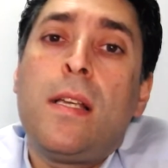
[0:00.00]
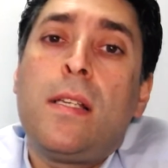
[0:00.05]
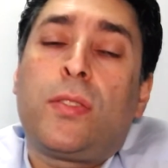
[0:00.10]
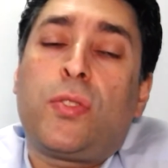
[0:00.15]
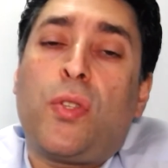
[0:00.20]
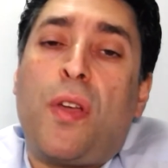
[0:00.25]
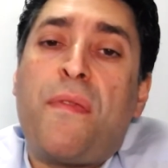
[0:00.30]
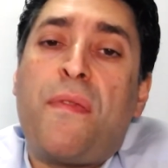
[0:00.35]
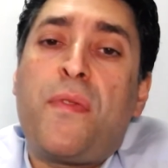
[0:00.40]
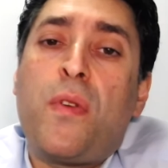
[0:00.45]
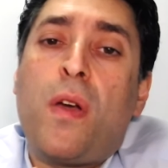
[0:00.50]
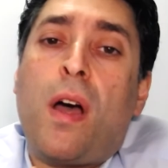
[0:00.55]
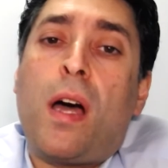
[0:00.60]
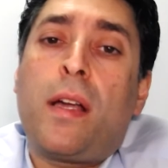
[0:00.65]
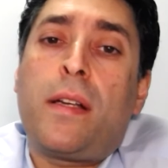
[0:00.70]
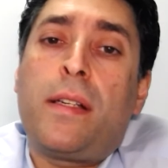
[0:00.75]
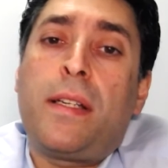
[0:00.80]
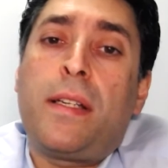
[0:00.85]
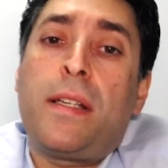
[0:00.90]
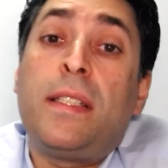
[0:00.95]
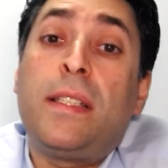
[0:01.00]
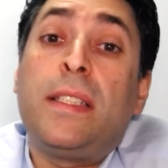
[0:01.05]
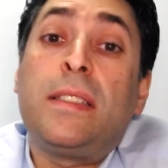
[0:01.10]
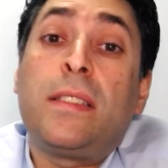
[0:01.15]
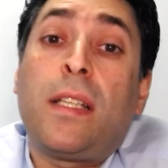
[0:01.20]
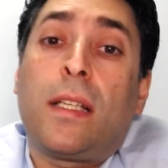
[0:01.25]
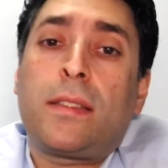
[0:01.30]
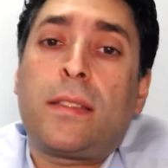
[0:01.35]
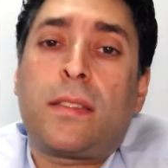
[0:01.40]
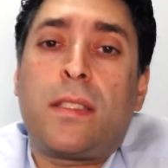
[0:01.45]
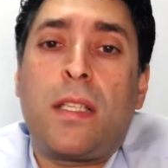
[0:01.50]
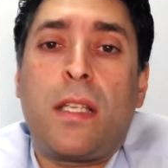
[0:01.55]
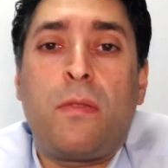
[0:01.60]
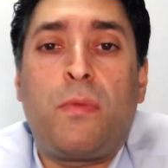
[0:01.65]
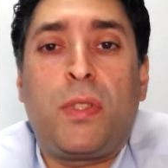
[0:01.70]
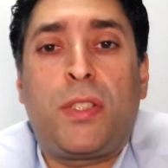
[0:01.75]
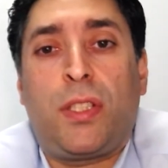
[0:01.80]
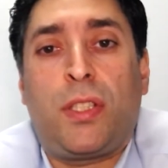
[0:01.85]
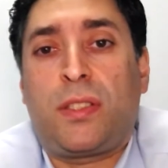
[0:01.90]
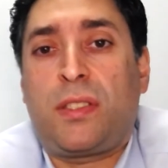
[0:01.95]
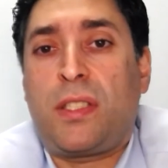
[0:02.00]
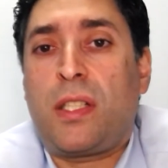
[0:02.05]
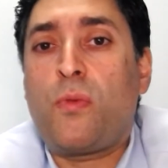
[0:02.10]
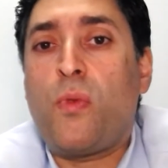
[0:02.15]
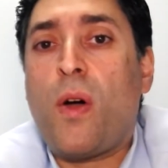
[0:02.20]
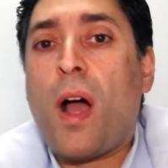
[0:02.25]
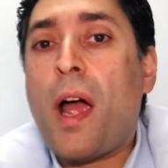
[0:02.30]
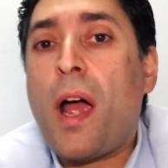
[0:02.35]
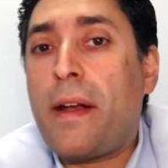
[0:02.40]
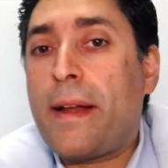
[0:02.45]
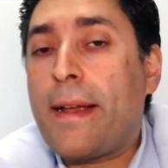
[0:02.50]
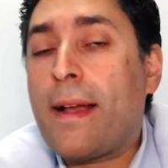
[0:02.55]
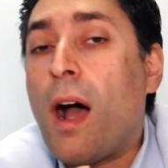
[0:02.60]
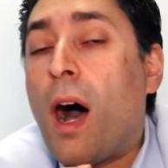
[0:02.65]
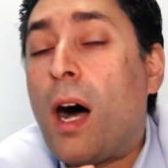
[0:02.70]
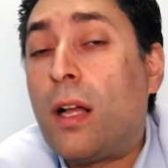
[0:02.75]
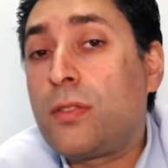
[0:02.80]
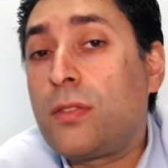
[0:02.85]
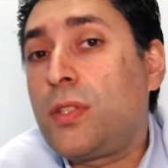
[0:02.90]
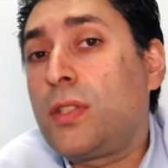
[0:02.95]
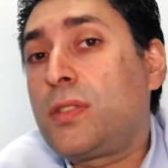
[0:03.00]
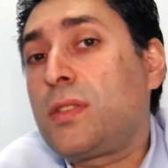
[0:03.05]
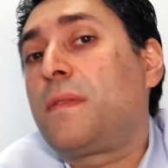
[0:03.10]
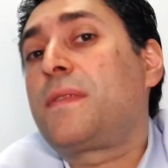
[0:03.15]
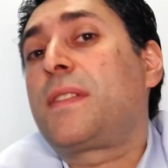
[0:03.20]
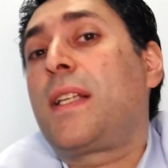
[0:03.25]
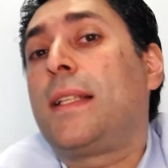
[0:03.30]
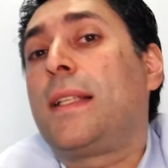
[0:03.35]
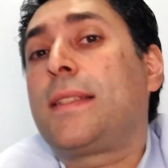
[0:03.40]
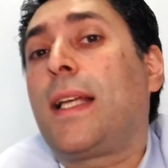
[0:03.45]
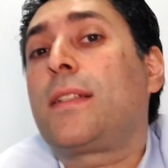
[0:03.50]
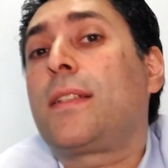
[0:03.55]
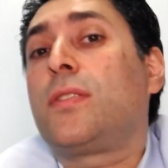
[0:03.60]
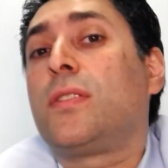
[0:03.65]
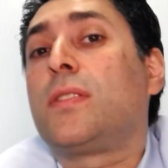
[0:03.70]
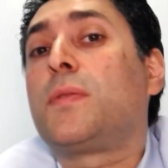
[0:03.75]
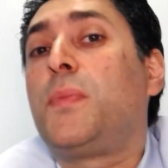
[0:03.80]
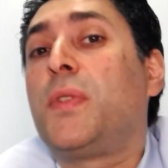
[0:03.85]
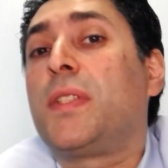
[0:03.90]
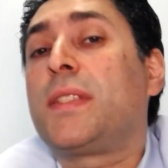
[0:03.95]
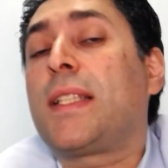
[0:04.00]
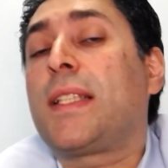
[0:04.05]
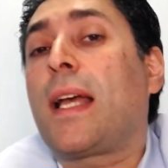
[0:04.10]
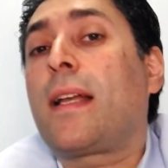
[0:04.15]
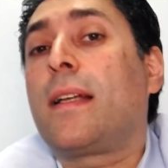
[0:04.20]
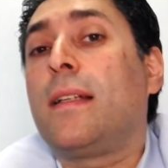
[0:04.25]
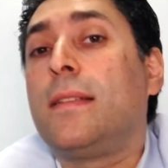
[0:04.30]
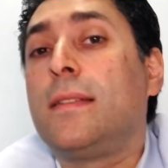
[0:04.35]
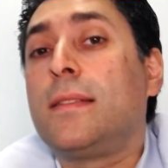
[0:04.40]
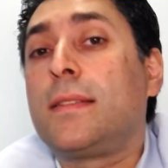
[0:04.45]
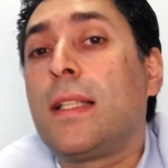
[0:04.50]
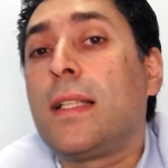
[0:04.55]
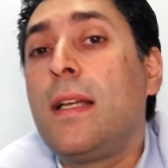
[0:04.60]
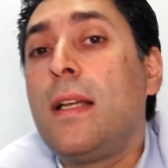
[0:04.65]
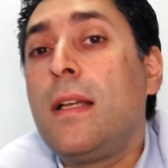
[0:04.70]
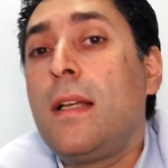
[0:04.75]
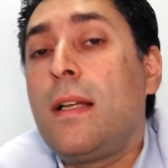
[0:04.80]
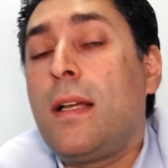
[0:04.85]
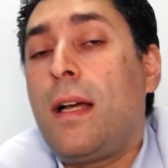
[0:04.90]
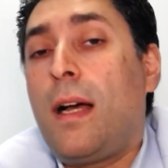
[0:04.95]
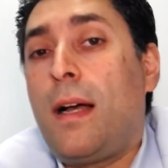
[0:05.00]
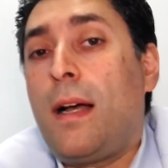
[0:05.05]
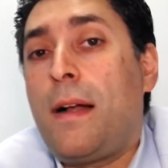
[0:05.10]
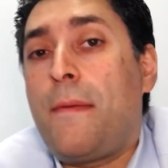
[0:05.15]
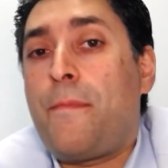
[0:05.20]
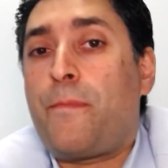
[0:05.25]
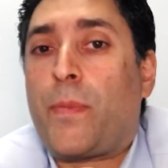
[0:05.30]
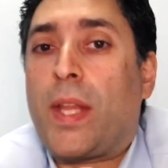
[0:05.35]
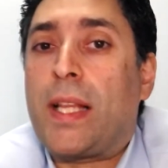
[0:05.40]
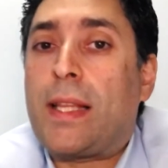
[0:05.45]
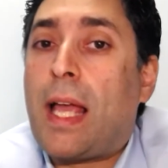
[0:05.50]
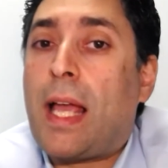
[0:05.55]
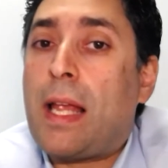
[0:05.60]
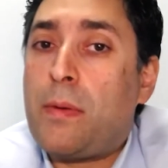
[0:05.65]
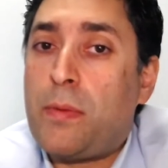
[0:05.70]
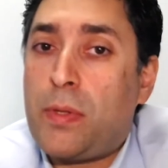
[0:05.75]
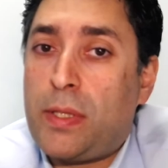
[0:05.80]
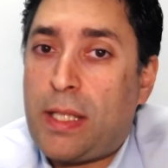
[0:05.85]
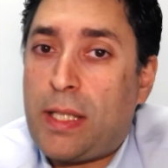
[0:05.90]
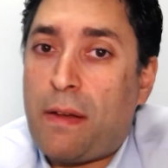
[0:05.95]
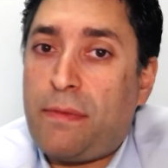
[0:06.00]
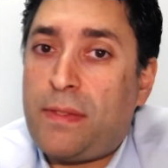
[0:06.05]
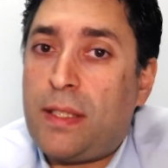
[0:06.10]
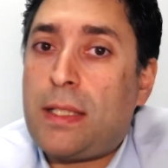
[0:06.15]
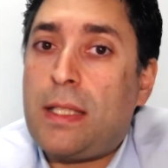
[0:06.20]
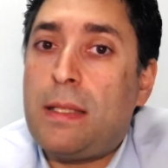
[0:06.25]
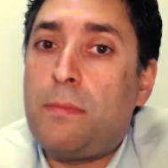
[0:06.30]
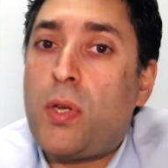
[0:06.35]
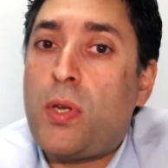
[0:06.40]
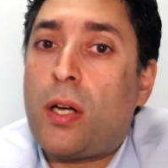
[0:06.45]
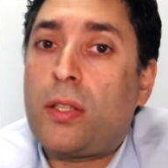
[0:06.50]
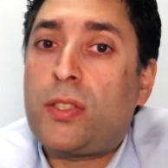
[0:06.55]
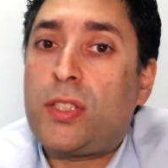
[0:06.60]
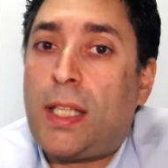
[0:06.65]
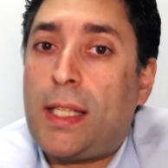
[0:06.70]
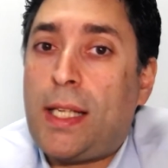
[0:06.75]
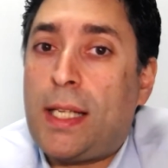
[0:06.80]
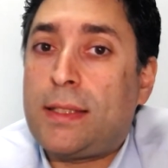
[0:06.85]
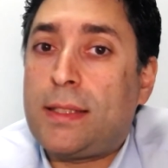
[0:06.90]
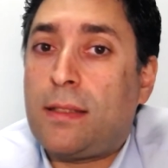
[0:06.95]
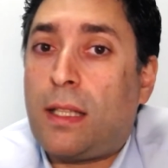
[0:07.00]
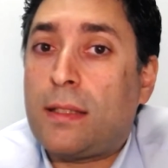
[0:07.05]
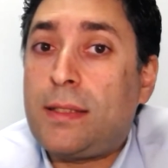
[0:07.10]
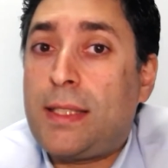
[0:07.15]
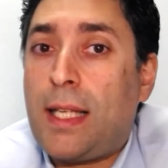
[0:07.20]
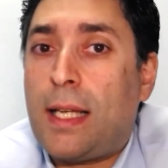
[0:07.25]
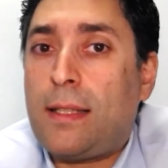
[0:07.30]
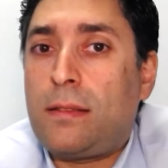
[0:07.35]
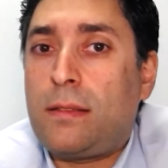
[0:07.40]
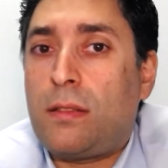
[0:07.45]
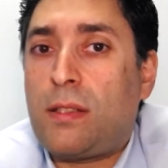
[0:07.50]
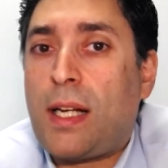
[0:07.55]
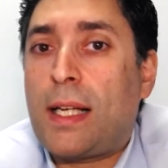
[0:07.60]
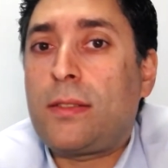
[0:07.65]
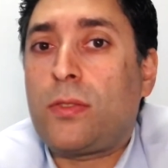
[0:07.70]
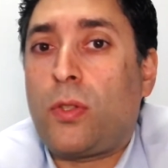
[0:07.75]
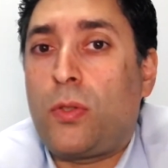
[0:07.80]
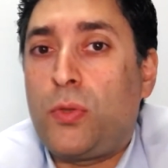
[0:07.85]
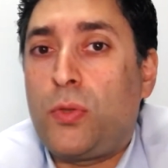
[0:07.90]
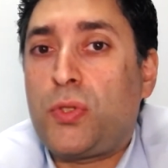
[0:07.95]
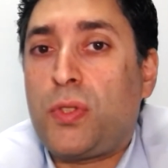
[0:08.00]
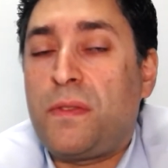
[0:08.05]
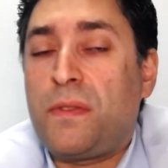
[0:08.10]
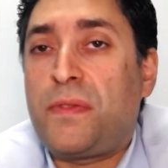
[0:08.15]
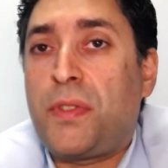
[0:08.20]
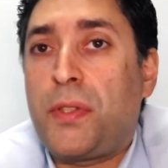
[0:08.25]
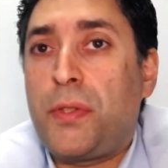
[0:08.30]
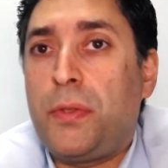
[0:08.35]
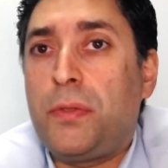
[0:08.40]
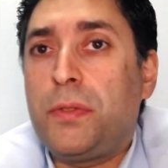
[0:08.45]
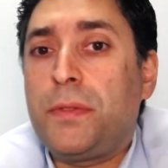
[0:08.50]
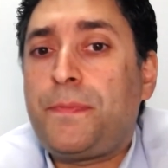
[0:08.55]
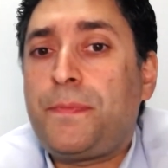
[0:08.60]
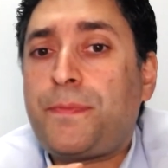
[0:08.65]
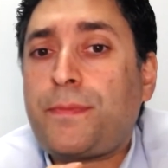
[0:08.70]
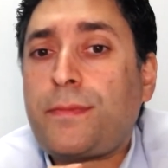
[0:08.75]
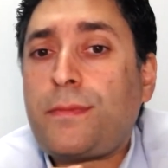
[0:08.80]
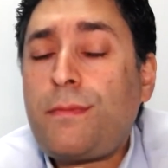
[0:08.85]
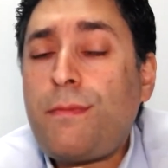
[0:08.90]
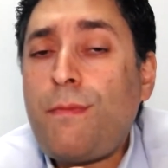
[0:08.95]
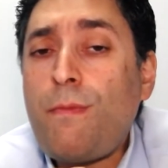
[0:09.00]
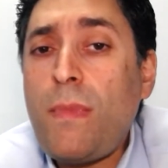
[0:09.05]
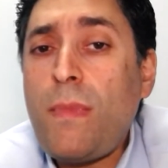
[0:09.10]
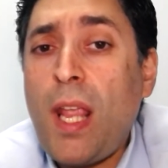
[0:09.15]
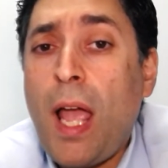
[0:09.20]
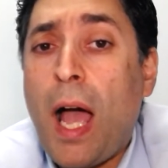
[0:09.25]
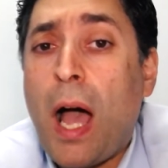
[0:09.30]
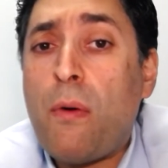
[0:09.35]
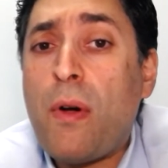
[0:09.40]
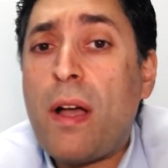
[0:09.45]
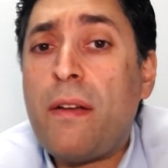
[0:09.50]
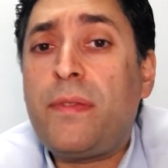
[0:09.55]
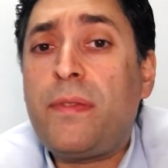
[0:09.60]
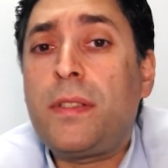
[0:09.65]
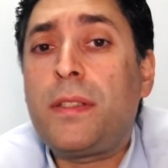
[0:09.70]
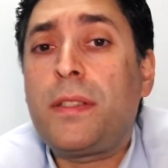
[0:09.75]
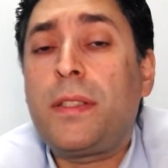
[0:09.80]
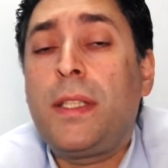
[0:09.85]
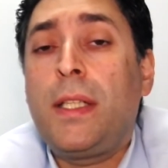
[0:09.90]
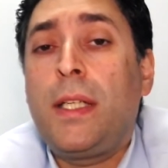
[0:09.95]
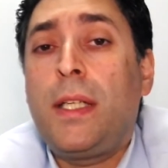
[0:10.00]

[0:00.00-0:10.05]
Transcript: So if you are in industry which is requiring hundreds of transactions per second, then definitely blockchain is not yet the right solution for you. However,